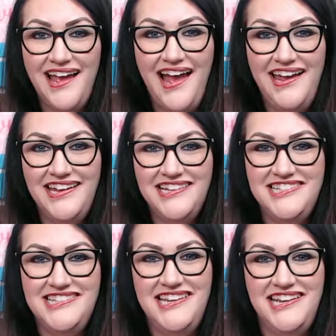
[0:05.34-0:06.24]
Hi, it's
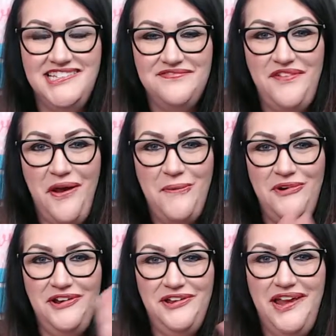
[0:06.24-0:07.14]
Denise from
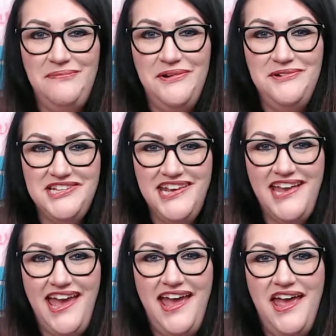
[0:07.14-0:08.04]
Wonderland Boutique,
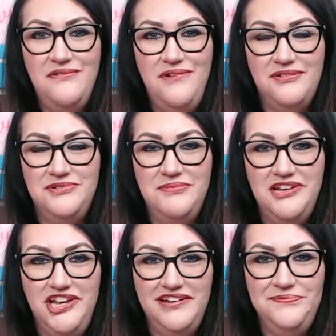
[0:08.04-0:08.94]
and welcome to my
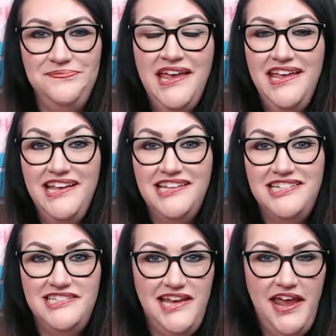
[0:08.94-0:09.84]
channel.
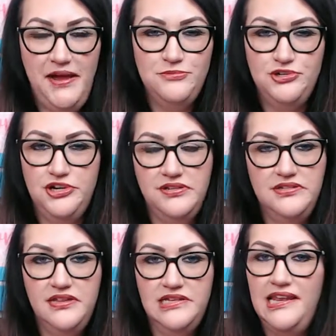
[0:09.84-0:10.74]
Today, I'm sure you
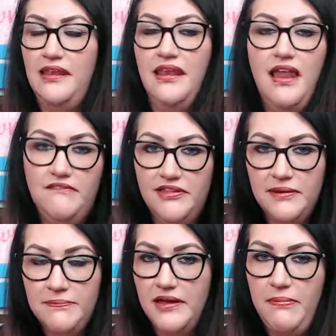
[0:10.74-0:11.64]
see this lovely
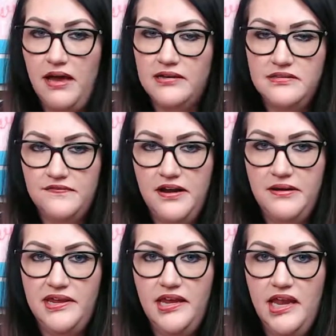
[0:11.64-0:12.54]
pink box in front of
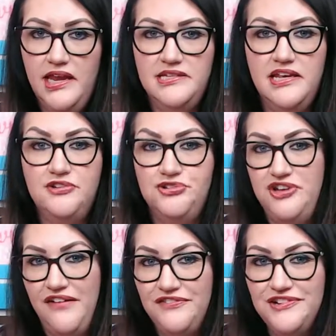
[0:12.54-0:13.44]
me. It is a
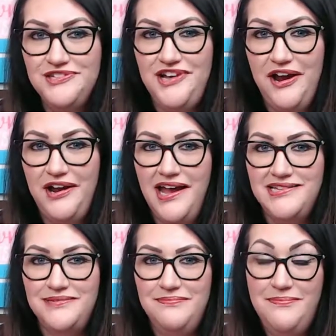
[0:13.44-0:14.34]
Jeffree Star
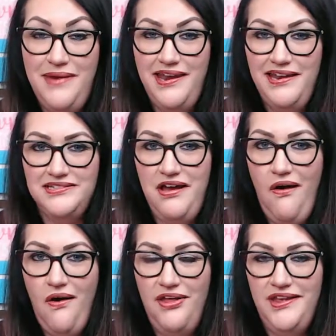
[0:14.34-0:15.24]
Cosmetics
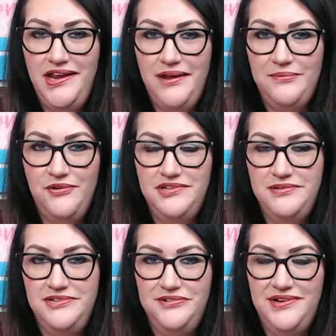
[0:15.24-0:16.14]
haul that I'm going to
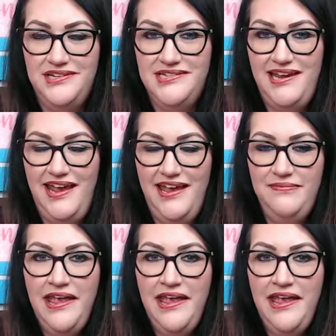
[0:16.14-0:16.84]
be doing today.